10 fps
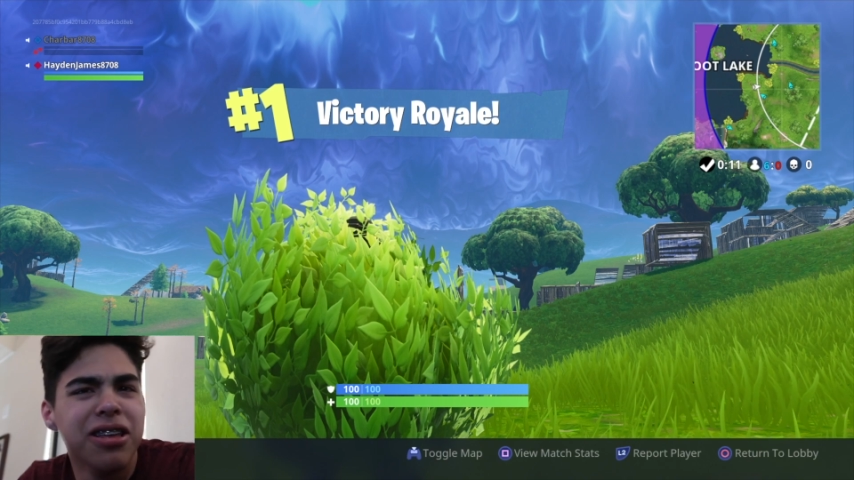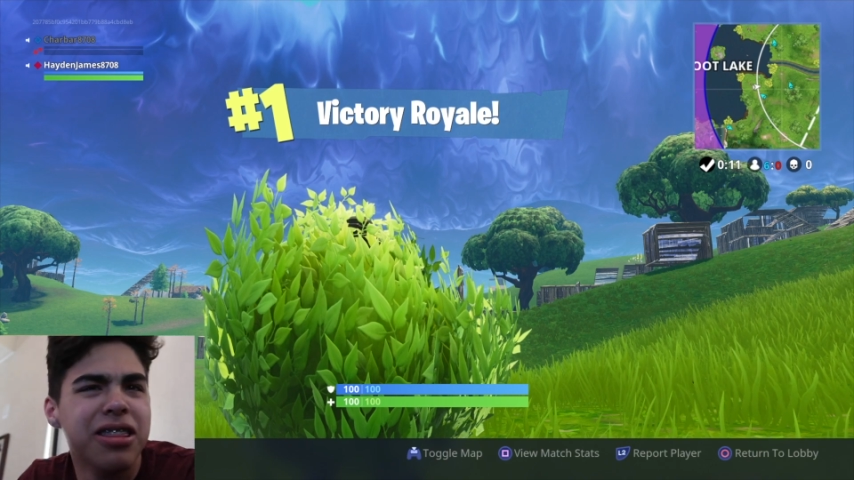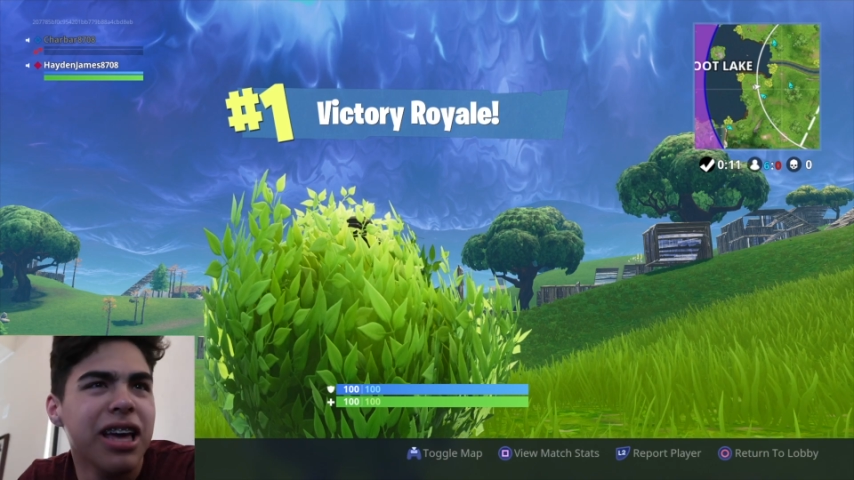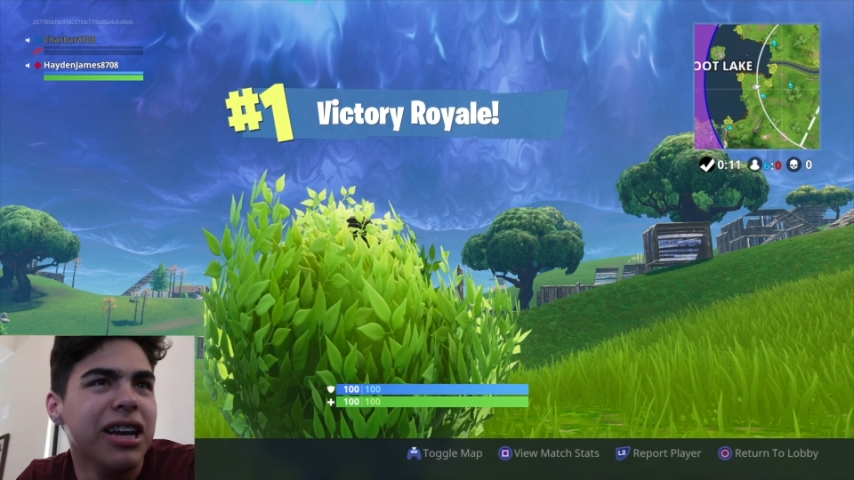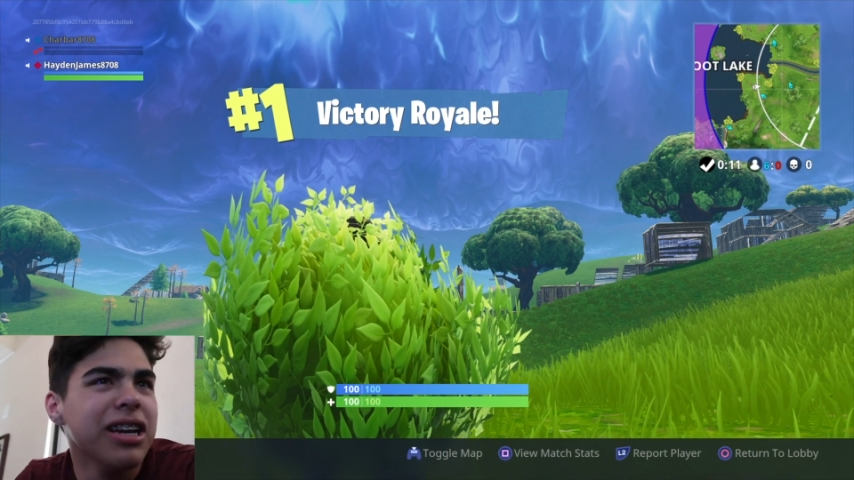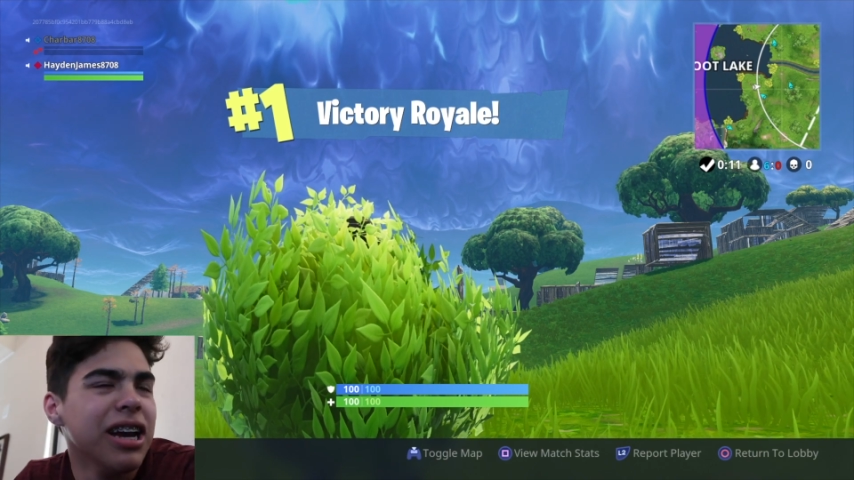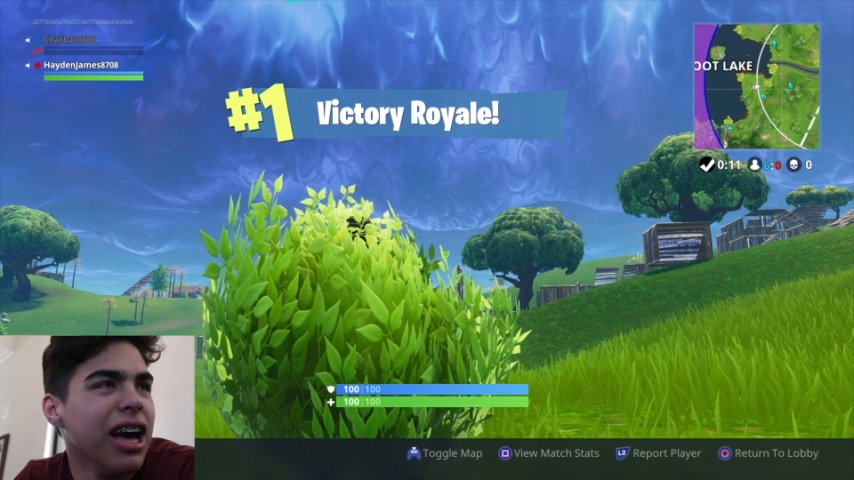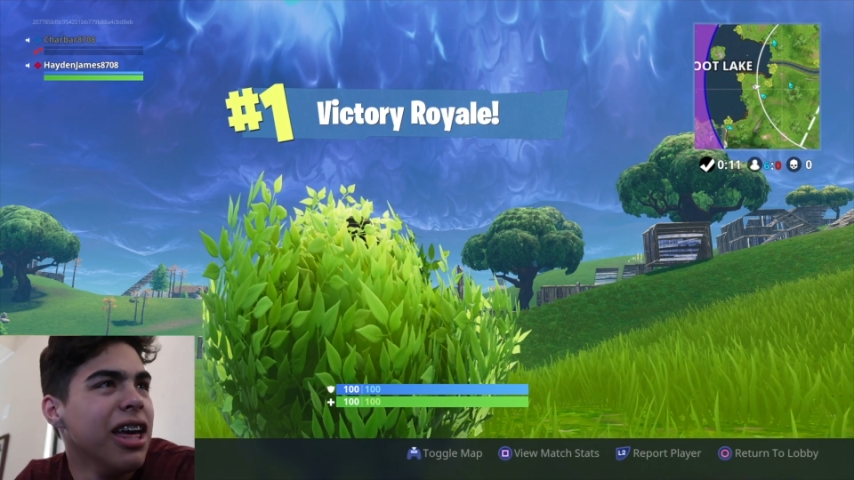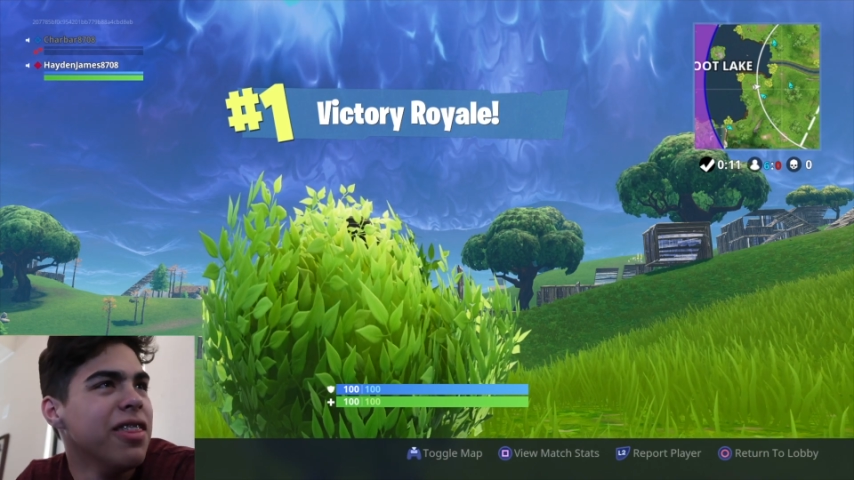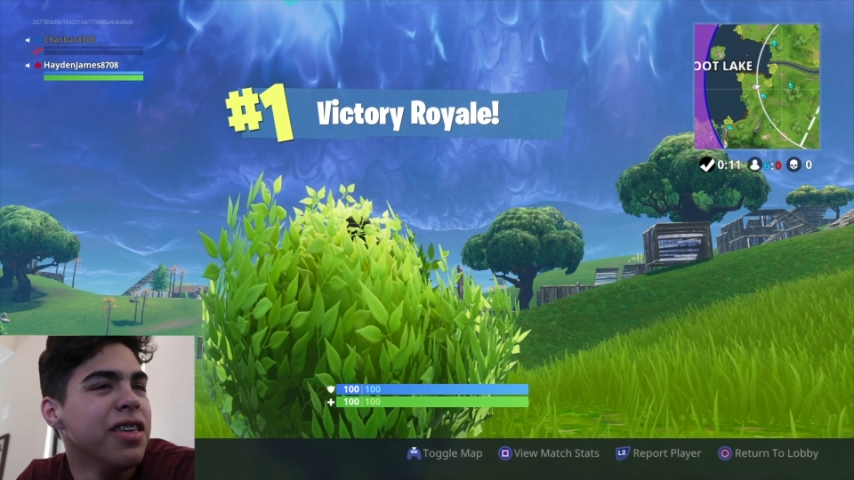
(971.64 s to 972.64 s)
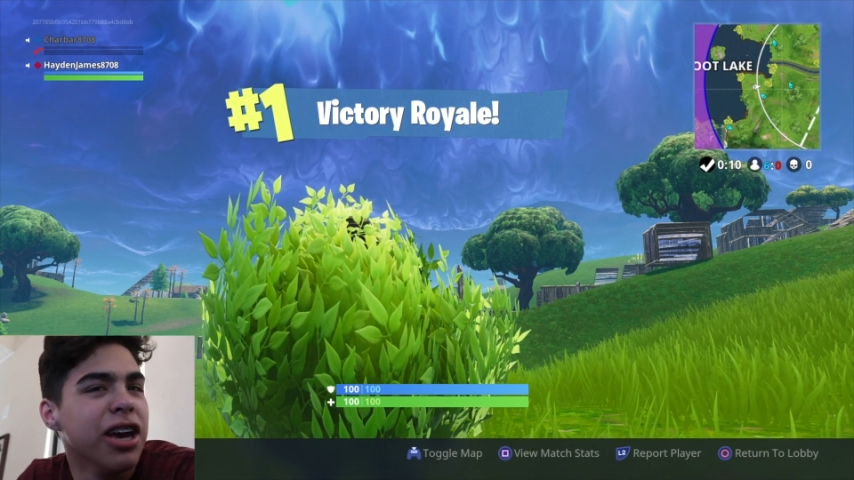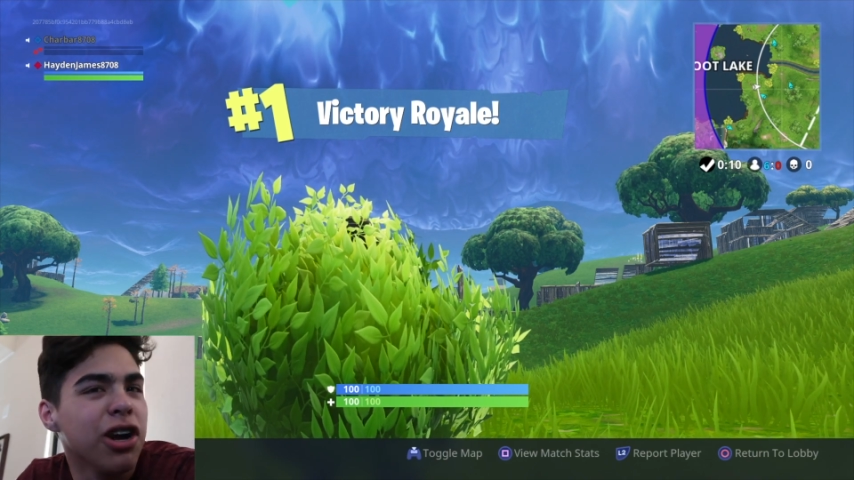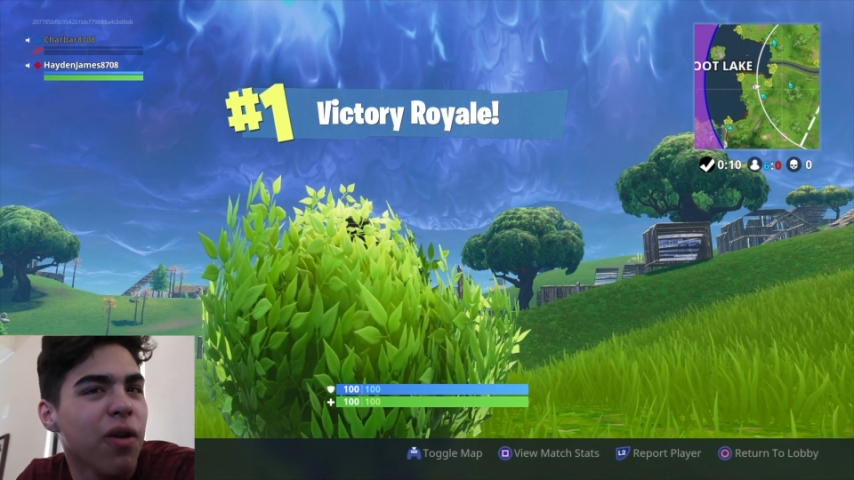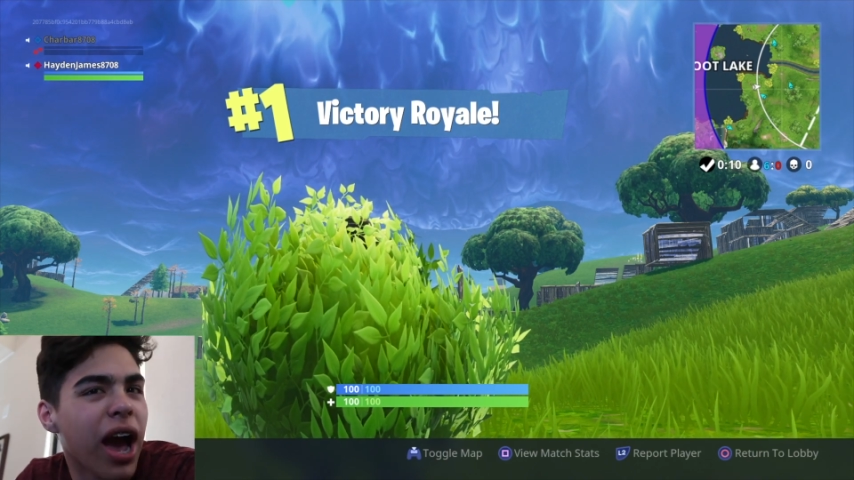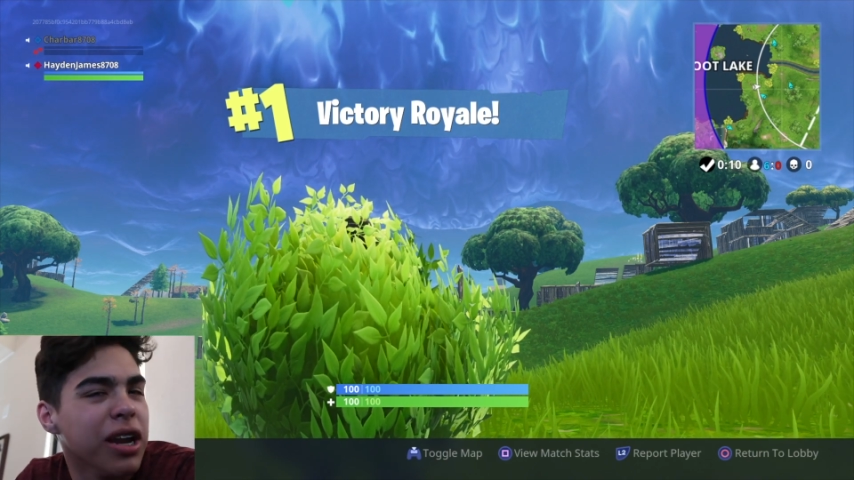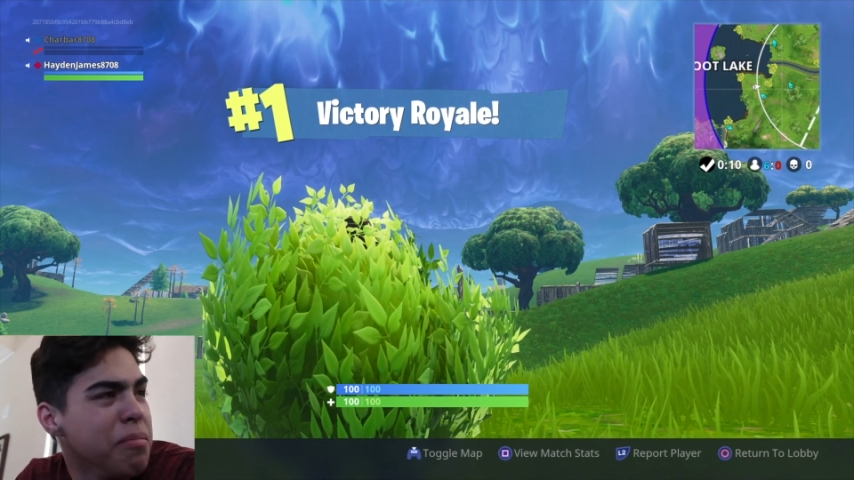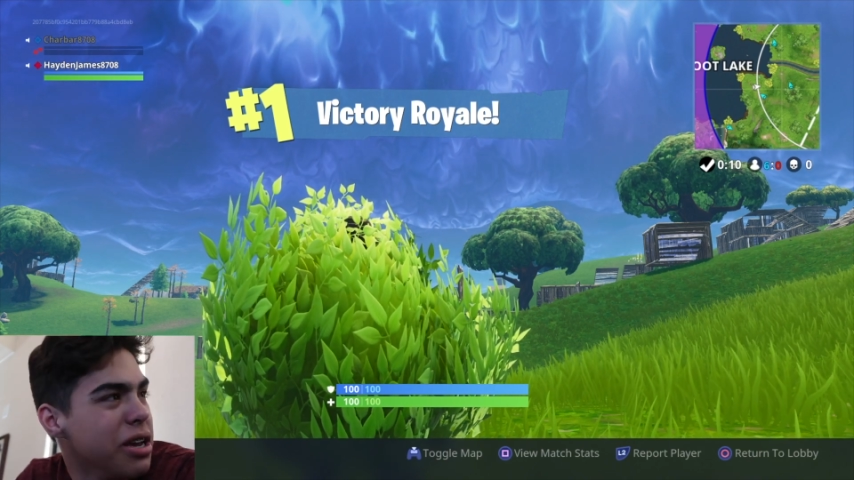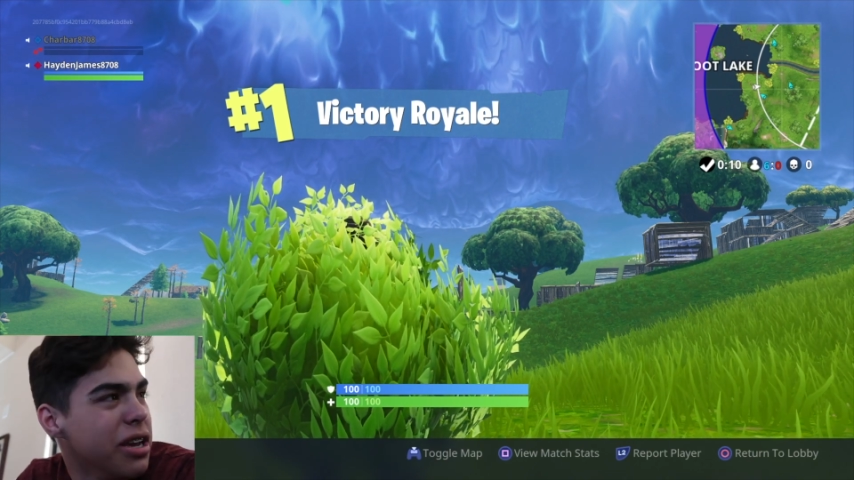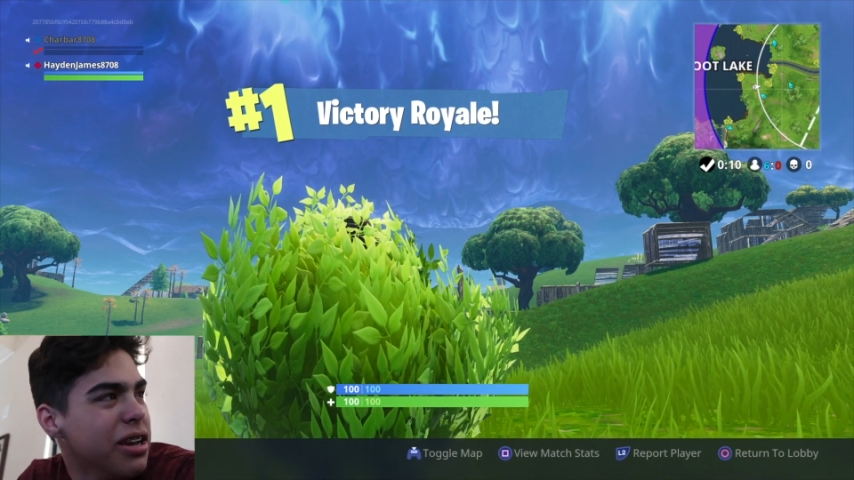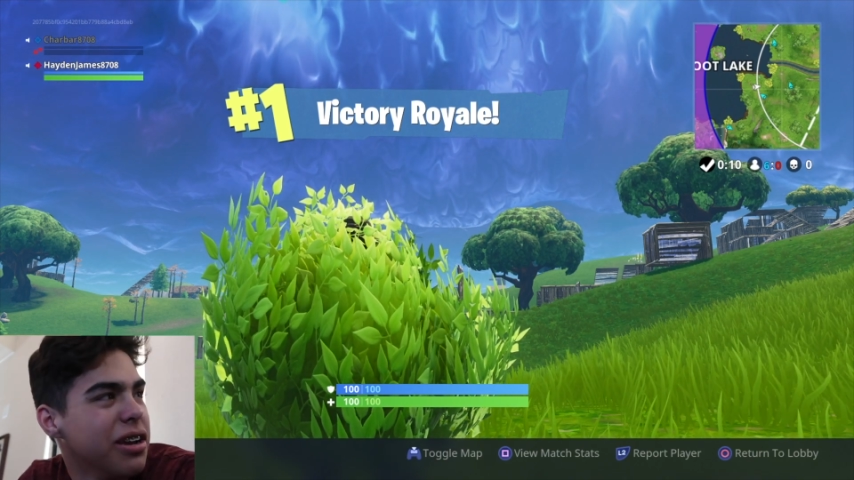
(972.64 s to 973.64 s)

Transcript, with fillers: to thank the Academy